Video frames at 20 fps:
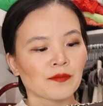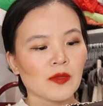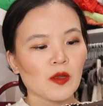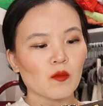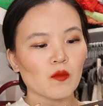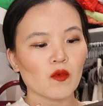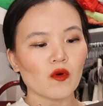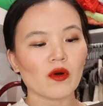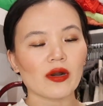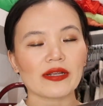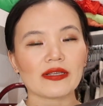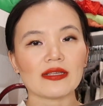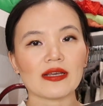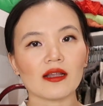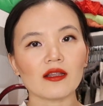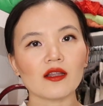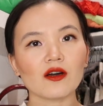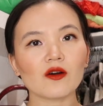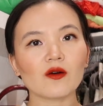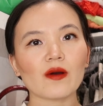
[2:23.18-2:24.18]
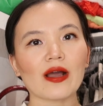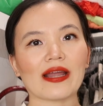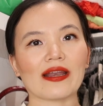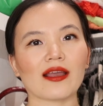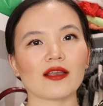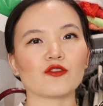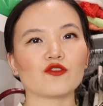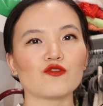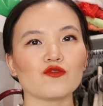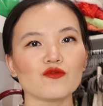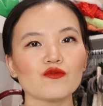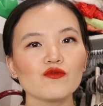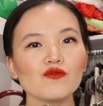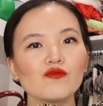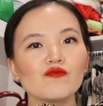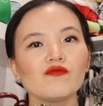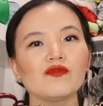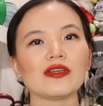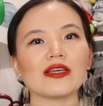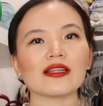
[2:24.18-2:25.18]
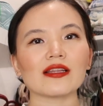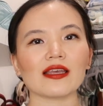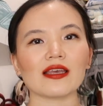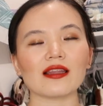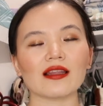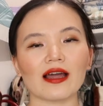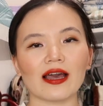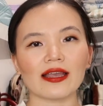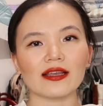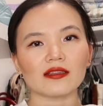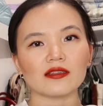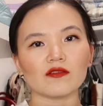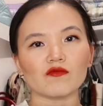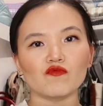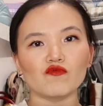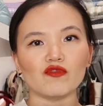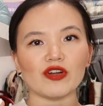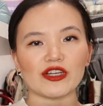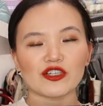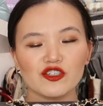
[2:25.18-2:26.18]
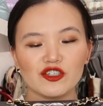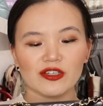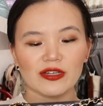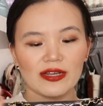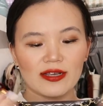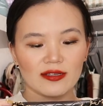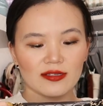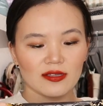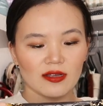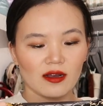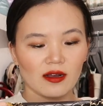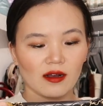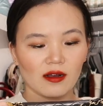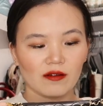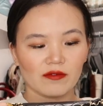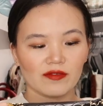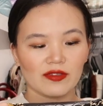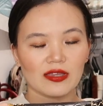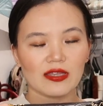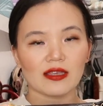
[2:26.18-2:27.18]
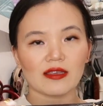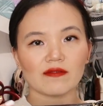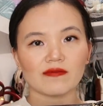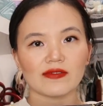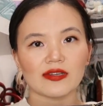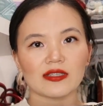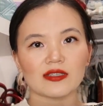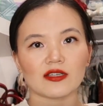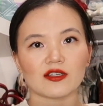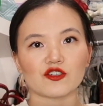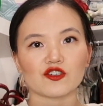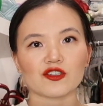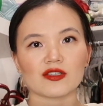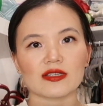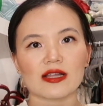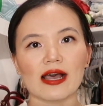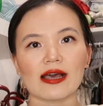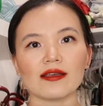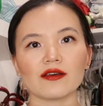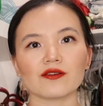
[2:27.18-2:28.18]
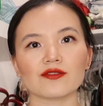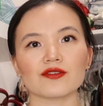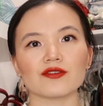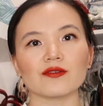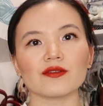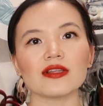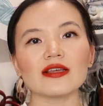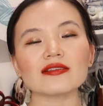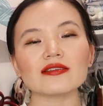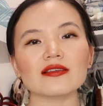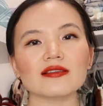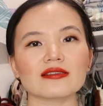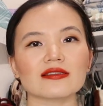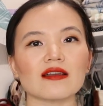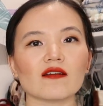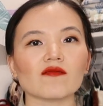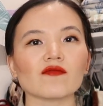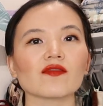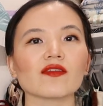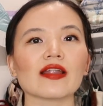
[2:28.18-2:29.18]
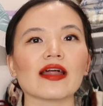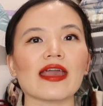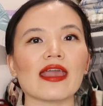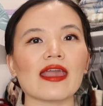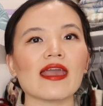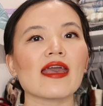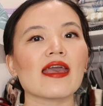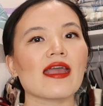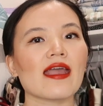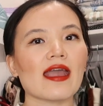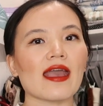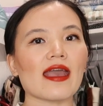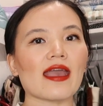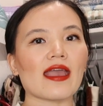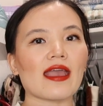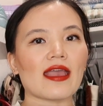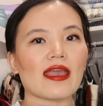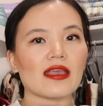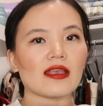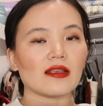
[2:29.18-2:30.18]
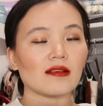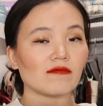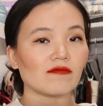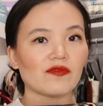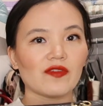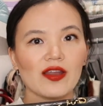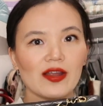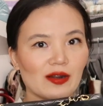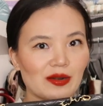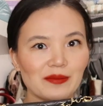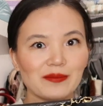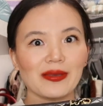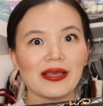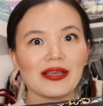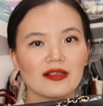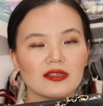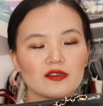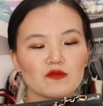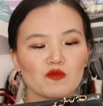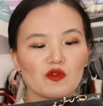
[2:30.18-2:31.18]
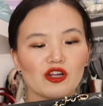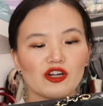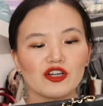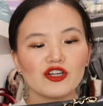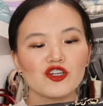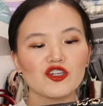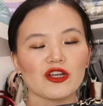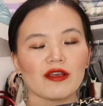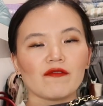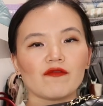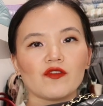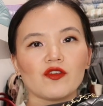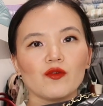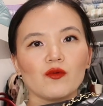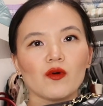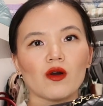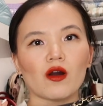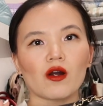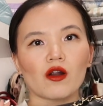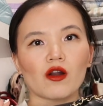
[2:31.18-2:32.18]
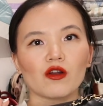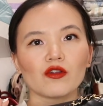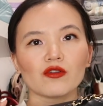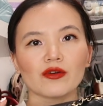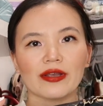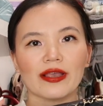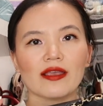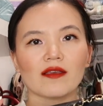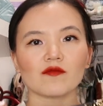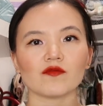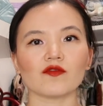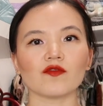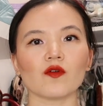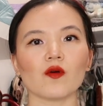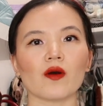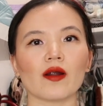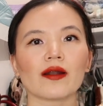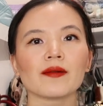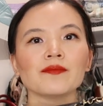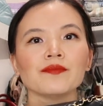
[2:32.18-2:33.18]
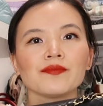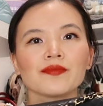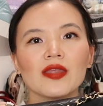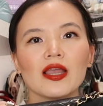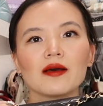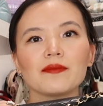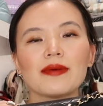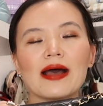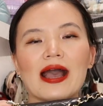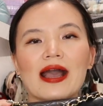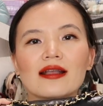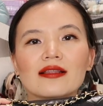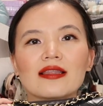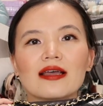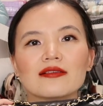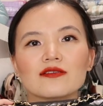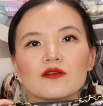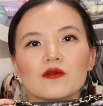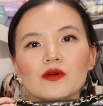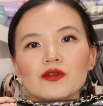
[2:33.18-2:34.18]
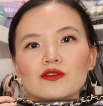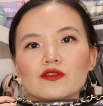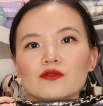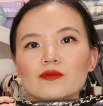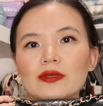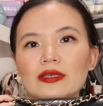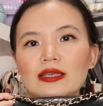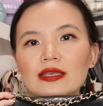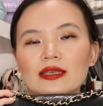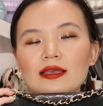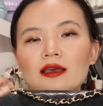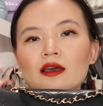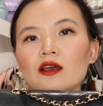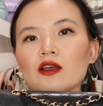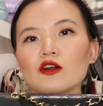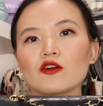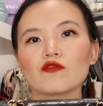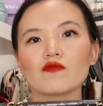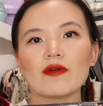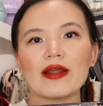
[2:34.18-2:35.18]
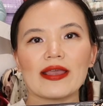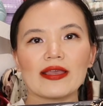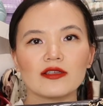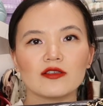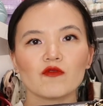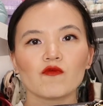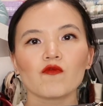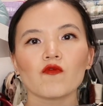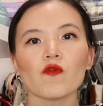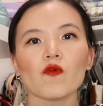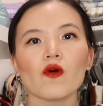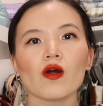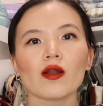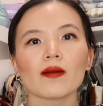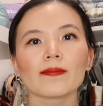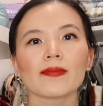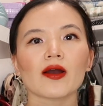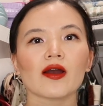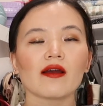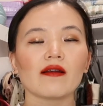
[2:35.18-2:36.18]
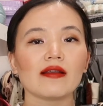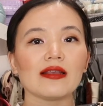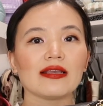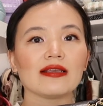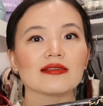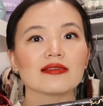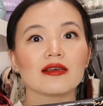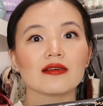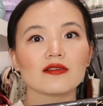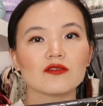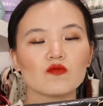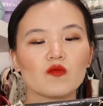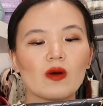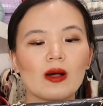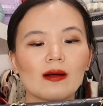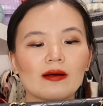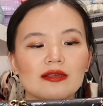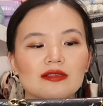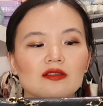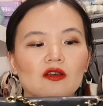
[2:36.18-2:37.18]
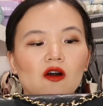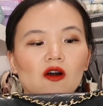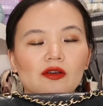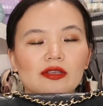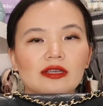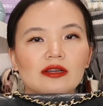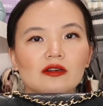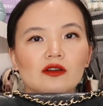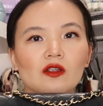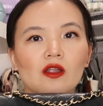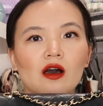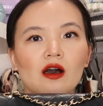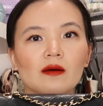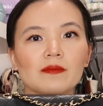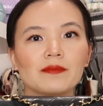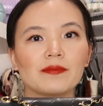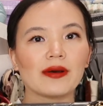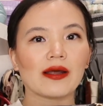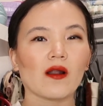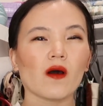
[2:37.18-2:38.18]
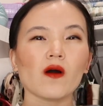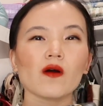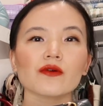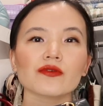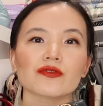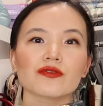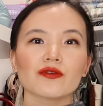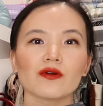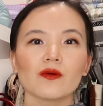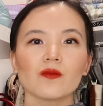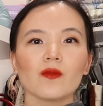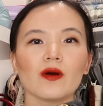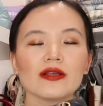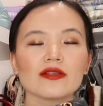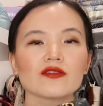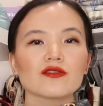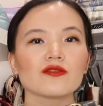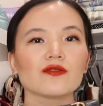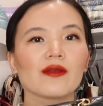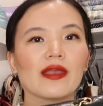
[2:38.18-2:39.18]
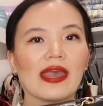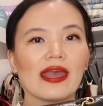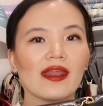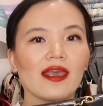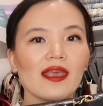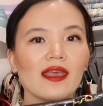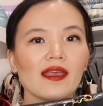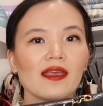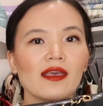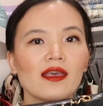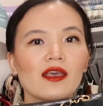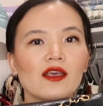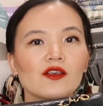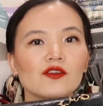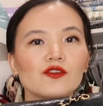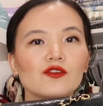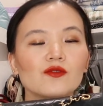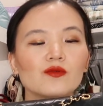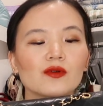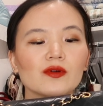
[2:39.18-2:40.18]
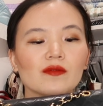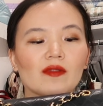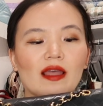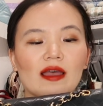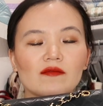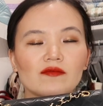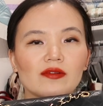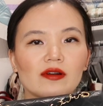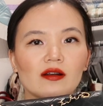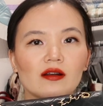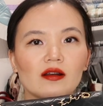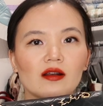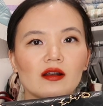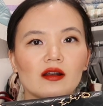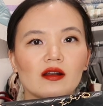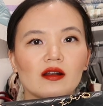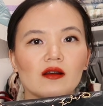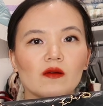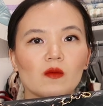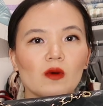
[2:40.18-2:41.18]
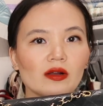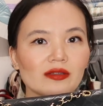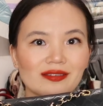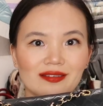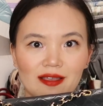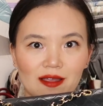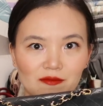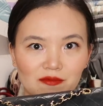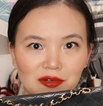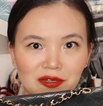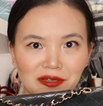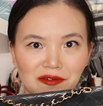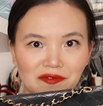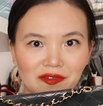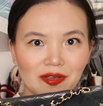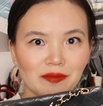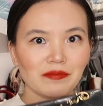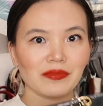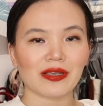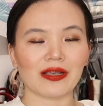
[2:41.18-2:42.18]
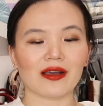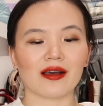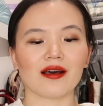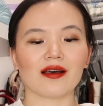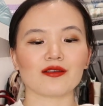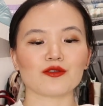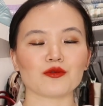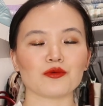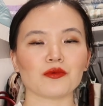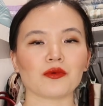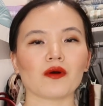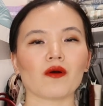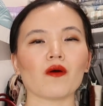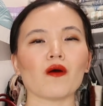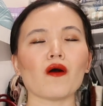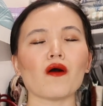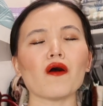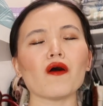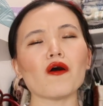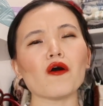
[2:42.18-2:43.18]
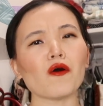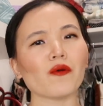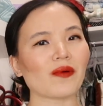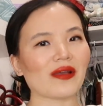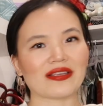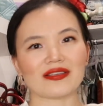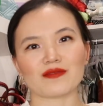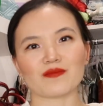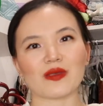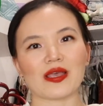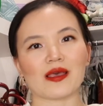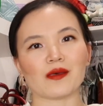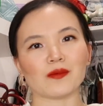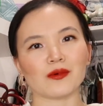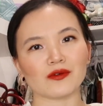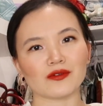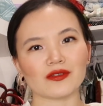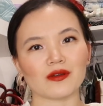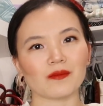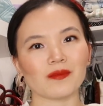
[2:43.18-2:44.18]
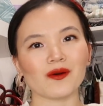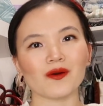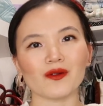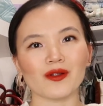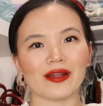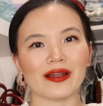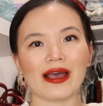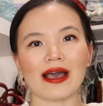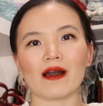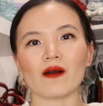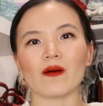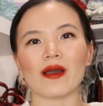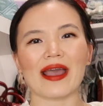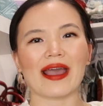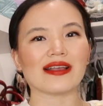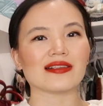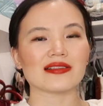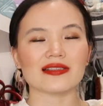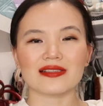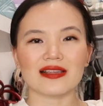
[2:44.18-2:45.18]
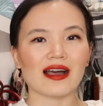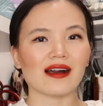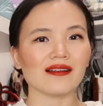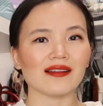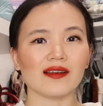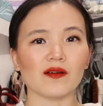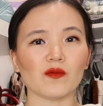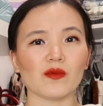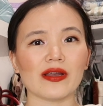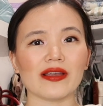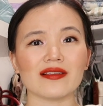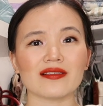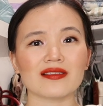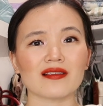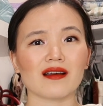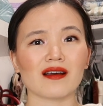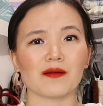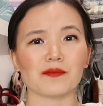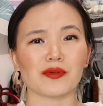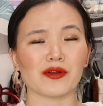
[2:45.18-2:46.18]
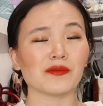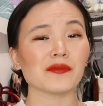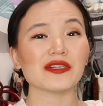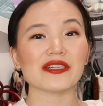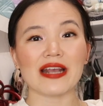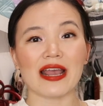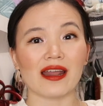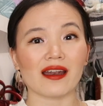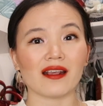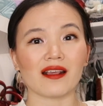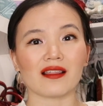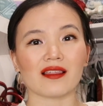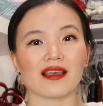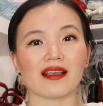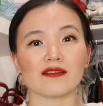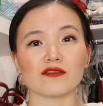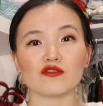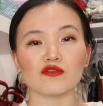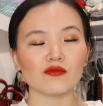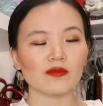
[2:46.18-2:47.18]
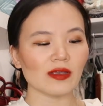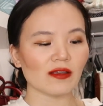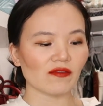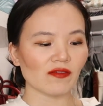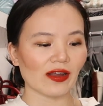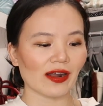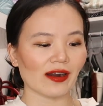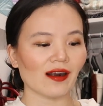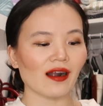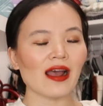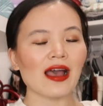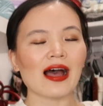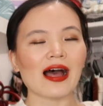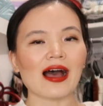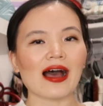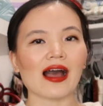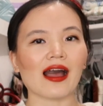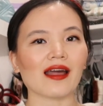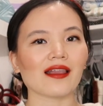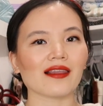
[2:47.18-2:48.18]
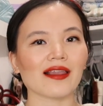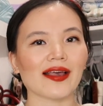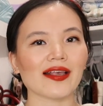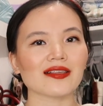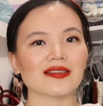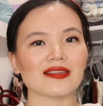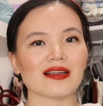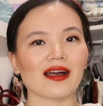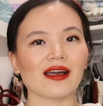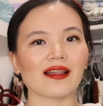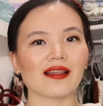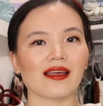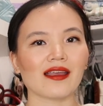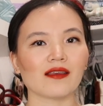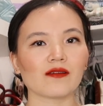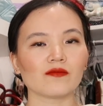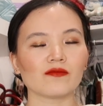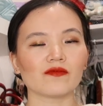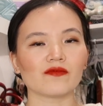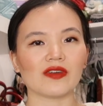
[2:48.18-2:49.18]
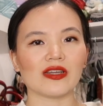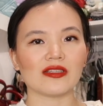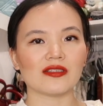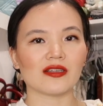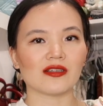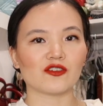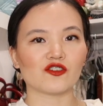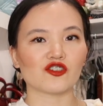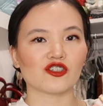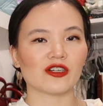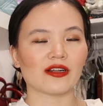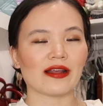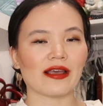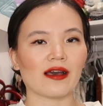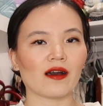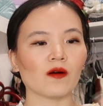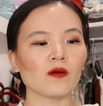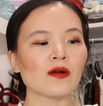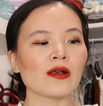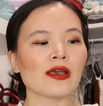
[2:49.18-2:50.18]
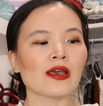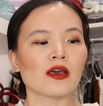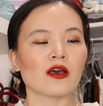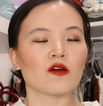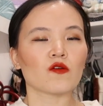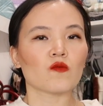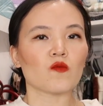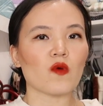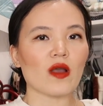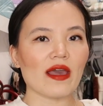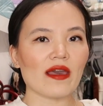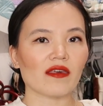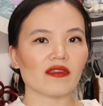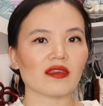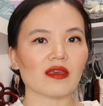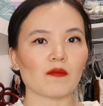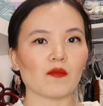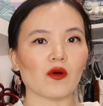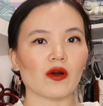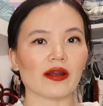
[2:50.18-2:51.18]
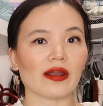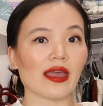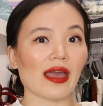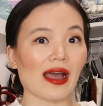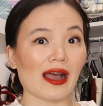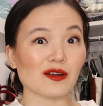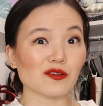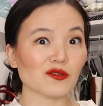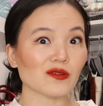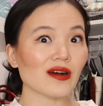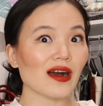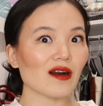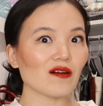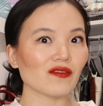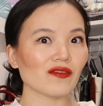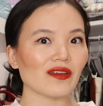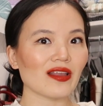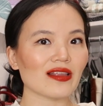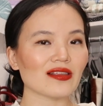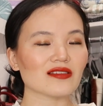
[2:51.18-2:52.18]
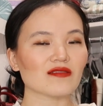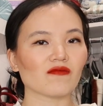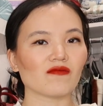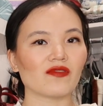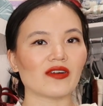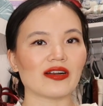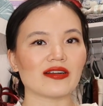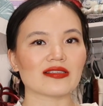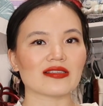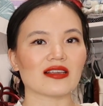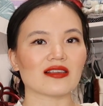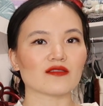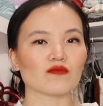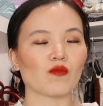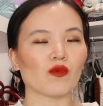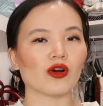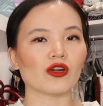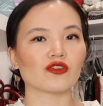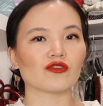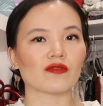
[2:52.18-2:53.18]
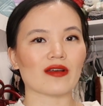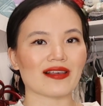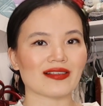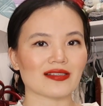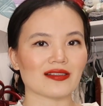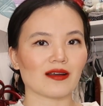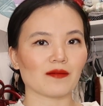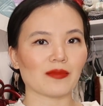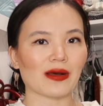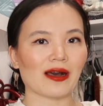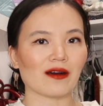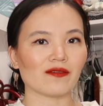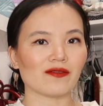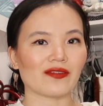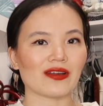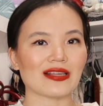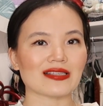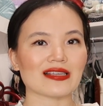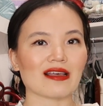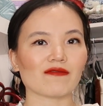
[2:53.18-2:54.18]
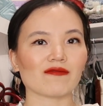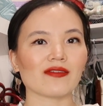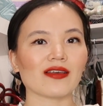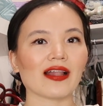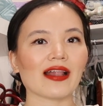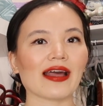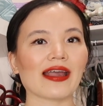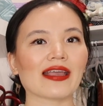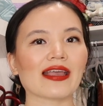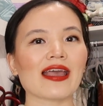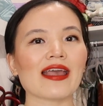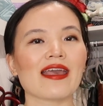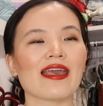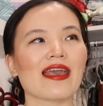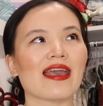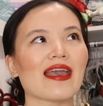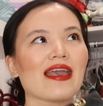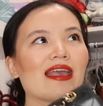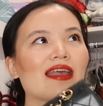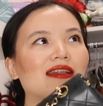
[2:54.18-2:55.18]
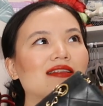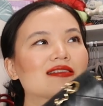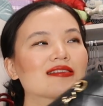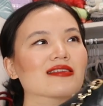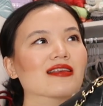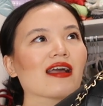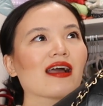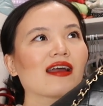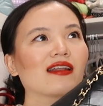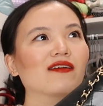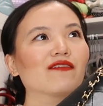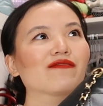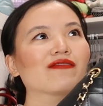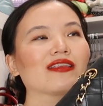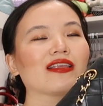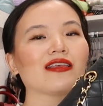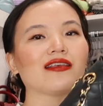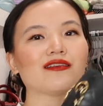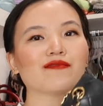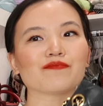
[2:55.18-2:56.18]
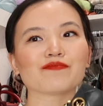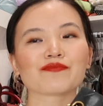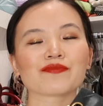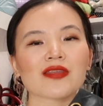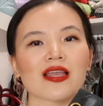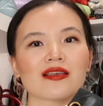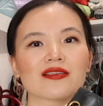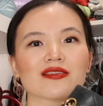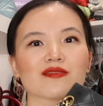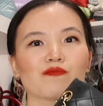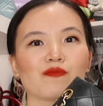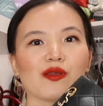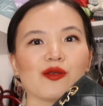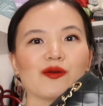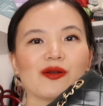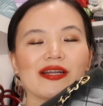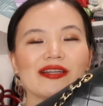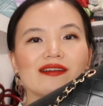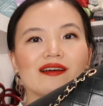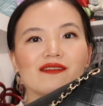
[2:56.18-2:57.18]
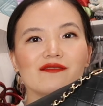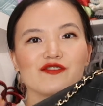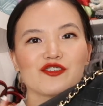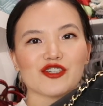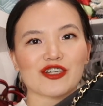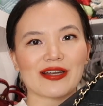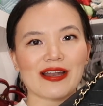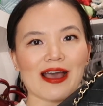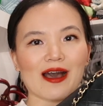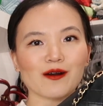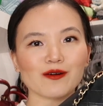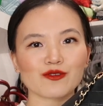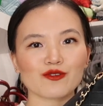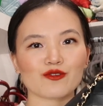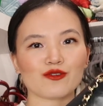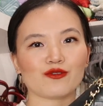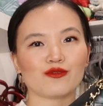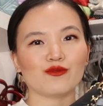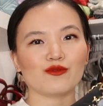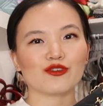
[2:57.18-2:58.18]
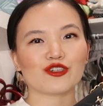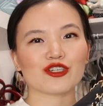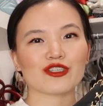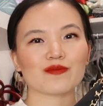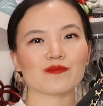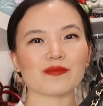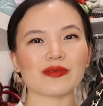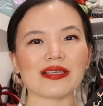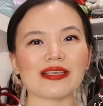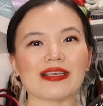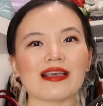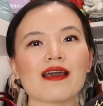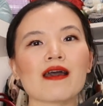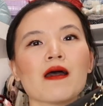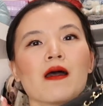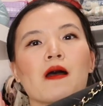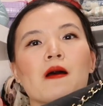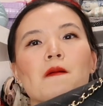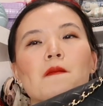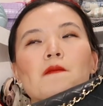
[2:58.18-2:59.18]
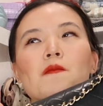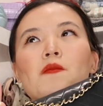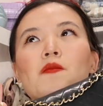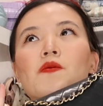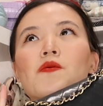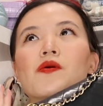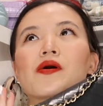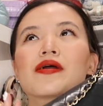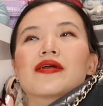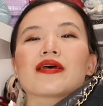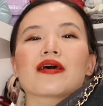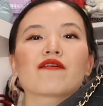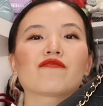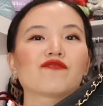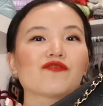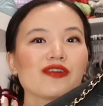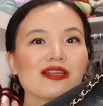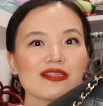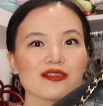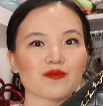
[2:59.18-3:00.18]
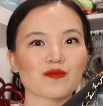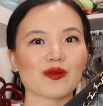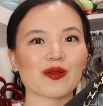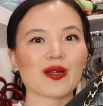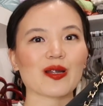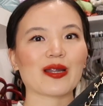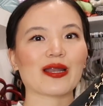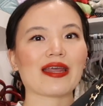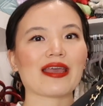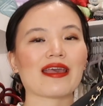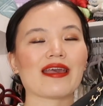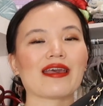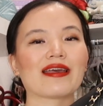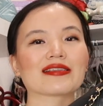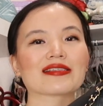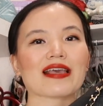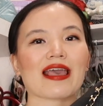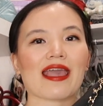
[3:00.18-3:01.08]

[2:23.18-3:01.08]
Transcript: more yellow, and I do really like the richness of the vintage style. So this is definitely a very big splurge if you are looking for a bag that's going to be great for parties as well as all year long. But also once you get it, you will never want to get rid of it because you will always be able to pull it out and style it with pretty much anything. To be fair, I like styling vintage Chanel with more casual outfits versus more dressed up outfits. I feel like it's kind of the spirit of Chanel to just be more free-spirited